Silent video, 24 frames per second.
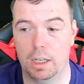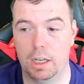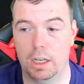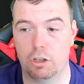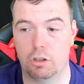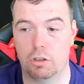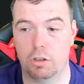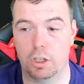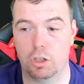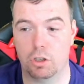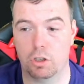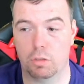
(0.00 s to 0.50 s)

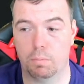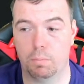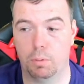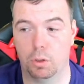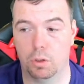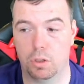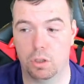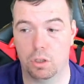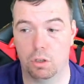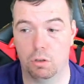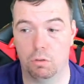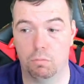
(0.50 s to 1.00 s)
literally just
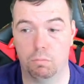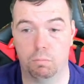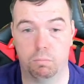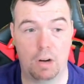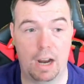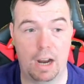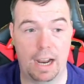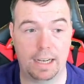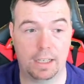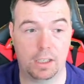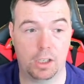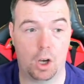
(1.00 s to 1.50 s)
put two
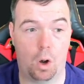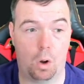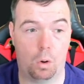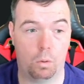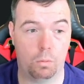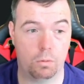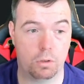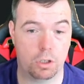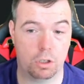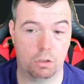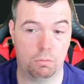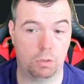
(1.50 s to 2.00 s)
non-rare
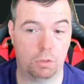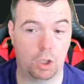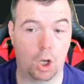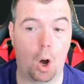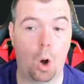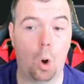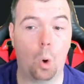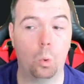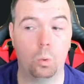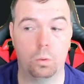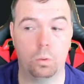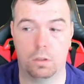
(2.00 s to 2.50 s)

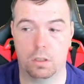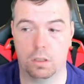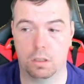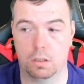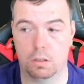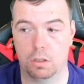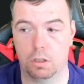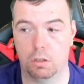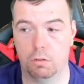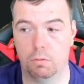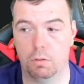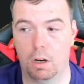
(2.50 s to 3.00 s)
golds
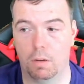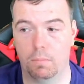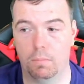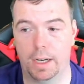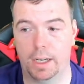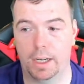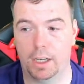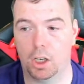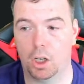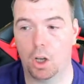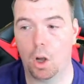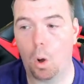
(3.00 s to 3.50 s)
in
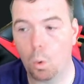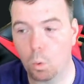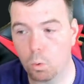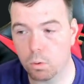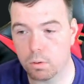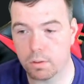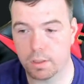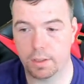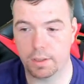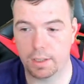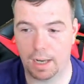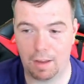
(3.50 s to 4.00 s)

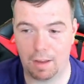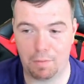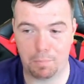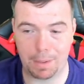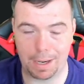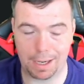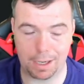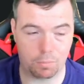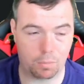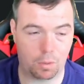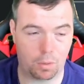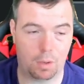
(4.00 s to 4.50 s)
the left
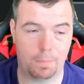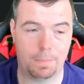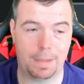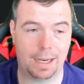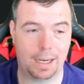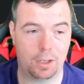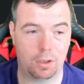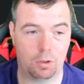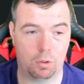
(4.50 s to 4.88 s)
back and right back and